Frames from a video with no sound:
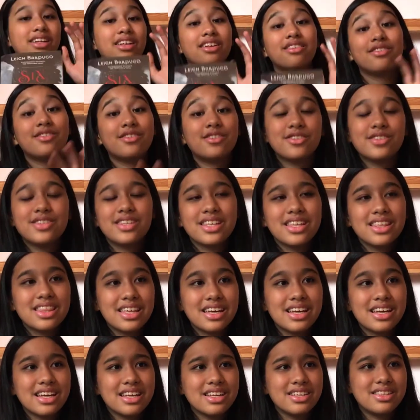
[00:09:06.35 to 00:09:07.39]
Another interesting
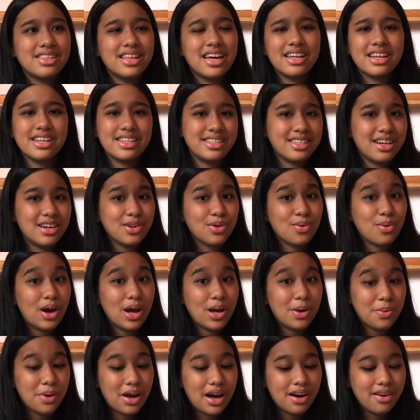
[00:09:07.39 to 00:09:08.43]
thing that is done
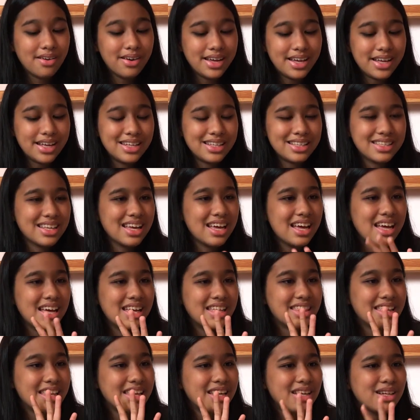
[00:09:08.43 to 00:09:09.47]
quite well is
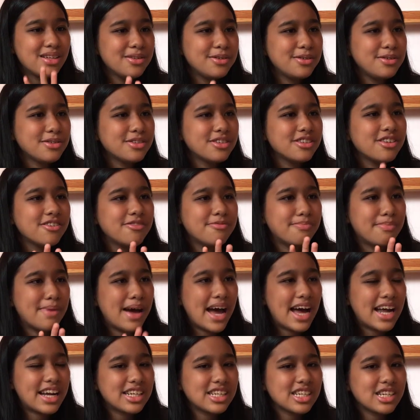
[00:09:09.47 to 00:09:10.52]
the inclusion of
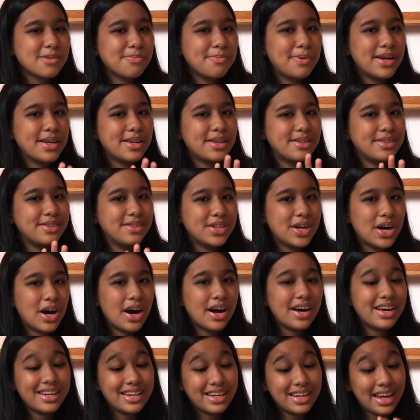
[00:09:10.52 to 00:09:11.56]
magic, but
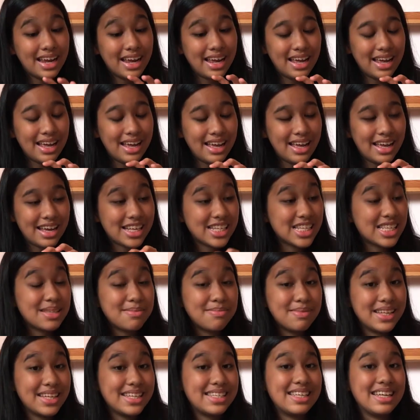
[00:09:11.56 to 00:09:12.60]
not
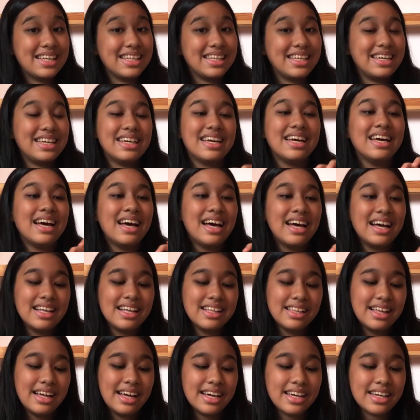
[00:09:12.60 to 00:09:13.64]
explicitly.
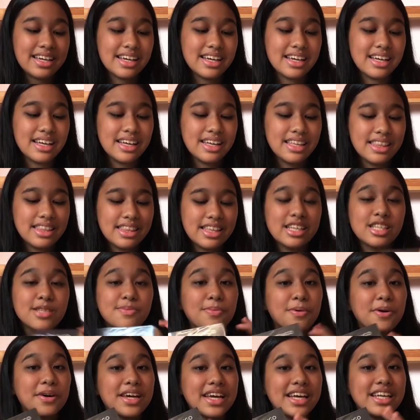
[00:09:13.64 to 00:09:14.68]
Like, this
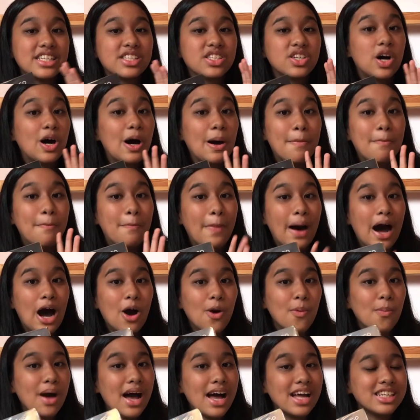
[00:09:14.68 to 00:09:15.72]
book is not
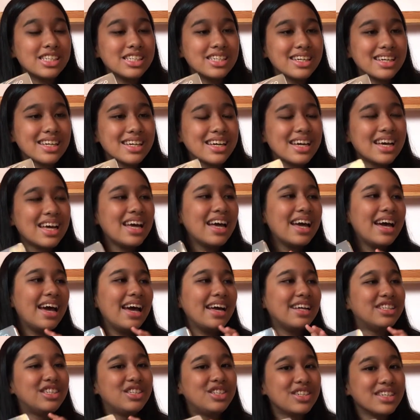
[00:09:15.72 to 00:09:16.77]
about magic,
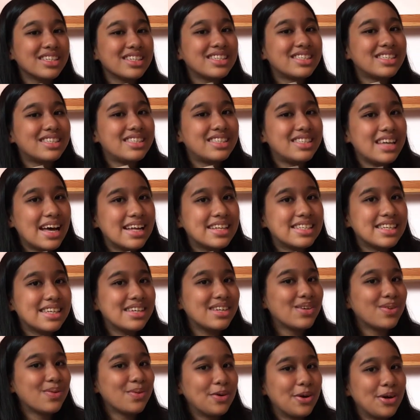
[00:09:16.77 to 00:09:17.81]
it's just set
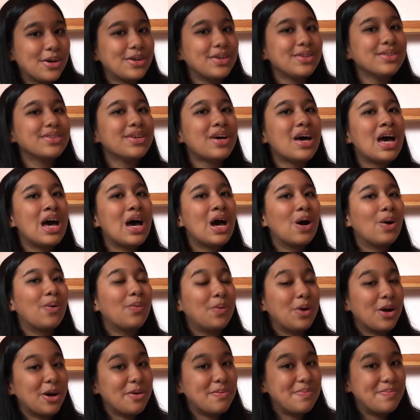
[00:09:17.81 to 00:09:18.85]
in a world
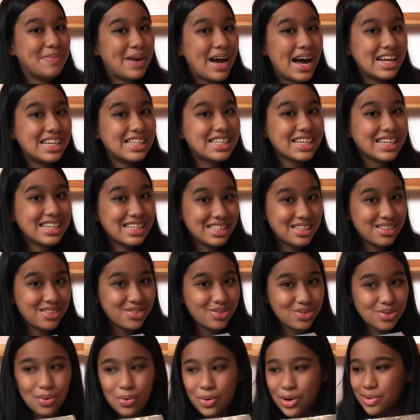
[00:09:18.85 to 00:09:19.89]
where magic is
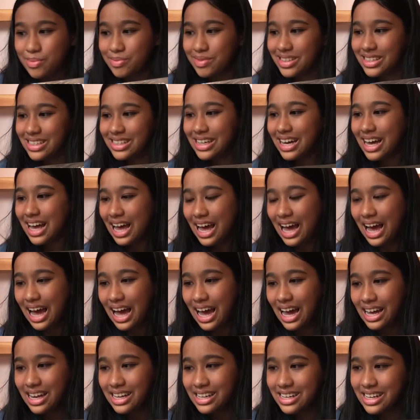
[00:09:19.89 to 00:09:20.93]
normal,
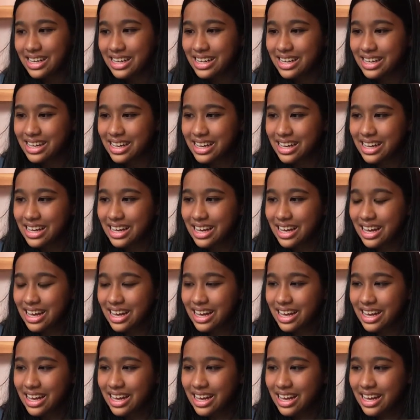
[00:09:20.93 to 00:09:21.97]
and
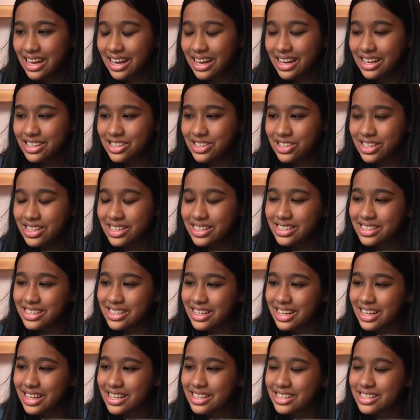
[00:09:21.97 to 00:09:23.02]
it
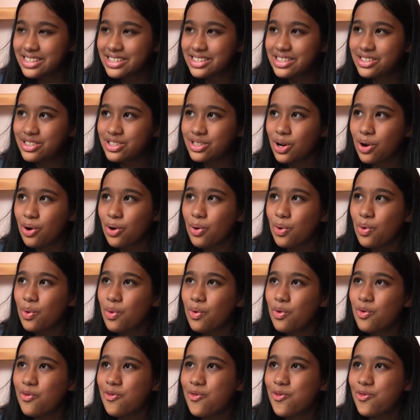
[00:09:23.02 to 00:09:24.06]
just is
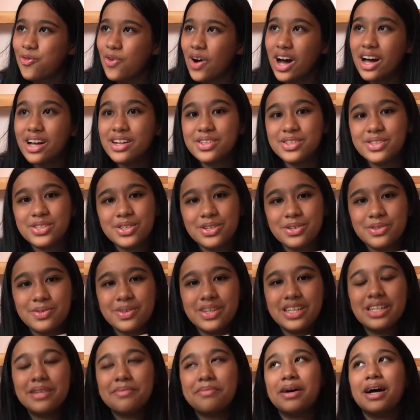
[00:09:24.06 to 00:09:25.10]
so fun to
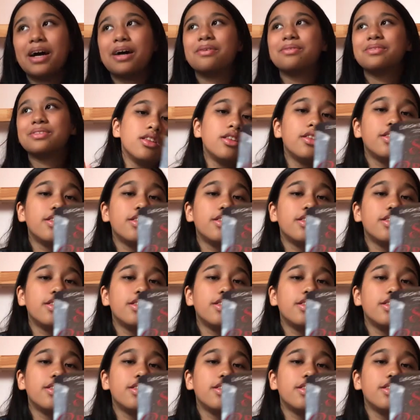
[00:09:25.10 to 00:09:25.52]
read about.